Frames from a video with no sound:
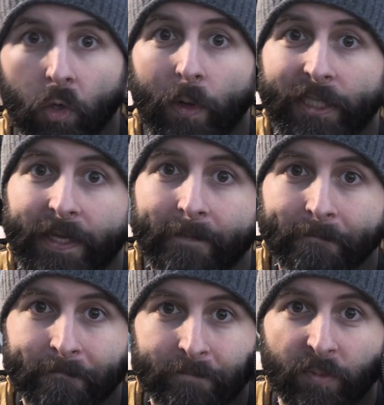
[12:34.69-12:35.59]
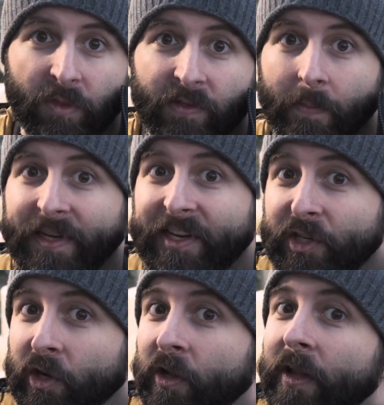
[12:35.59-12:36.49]
Quickly, some
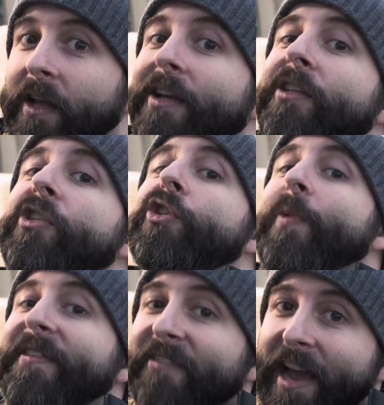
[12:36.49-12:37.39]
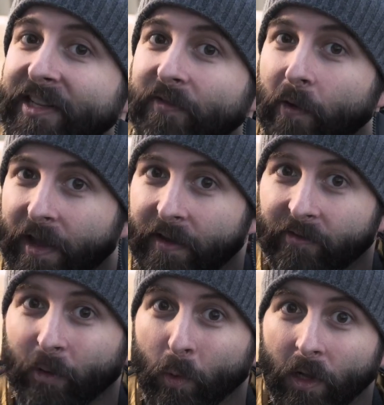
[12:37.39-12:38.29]
additional sweet facts for you
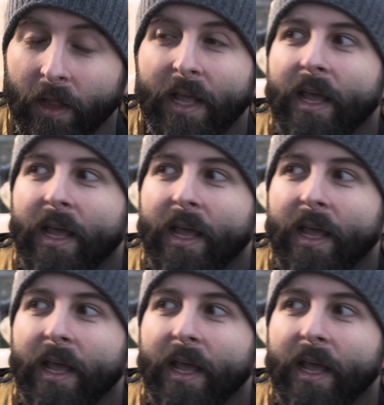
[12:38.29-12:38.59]
for wool.